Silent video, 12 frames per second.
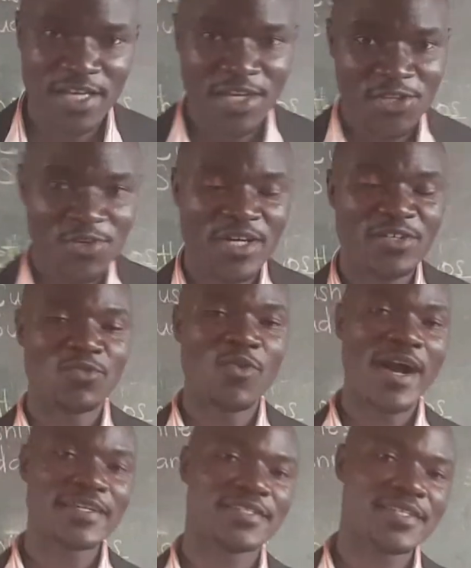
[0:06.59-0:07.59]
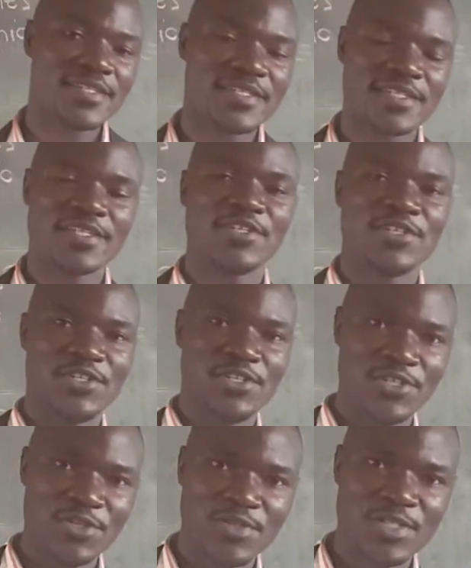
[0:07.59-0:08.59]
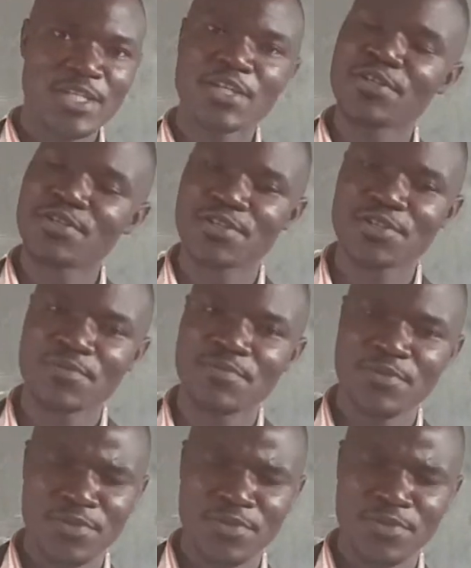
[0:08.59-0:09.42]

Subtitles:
You can watch us using YouTube.